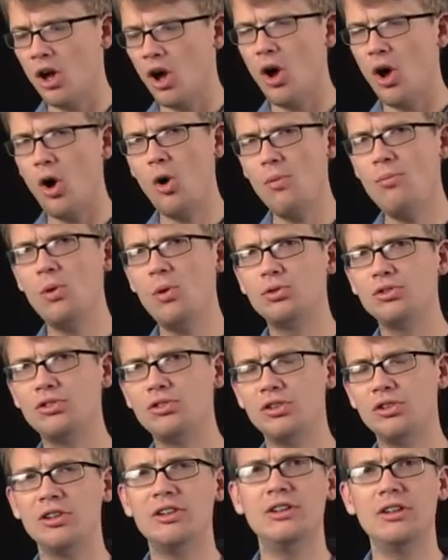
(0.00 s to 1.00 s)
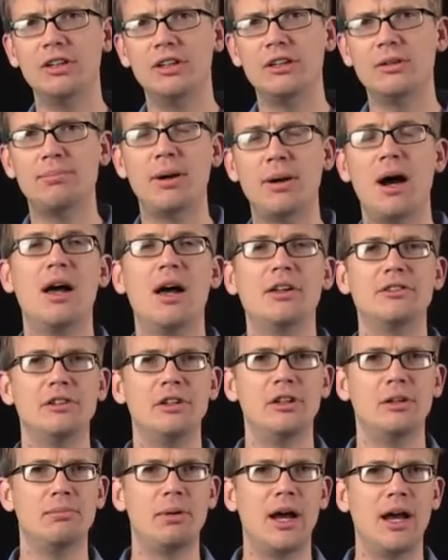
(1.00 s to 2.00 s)
almost certainly
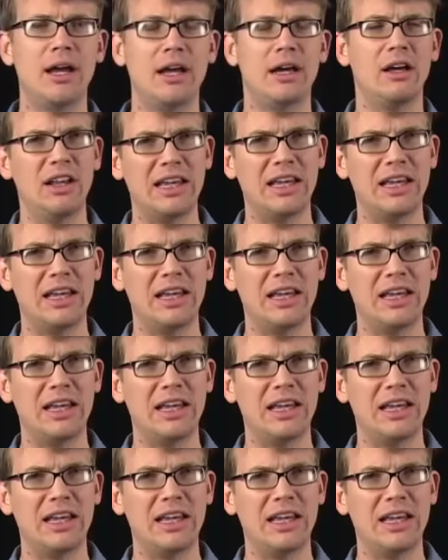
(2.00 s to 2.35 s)
deposited by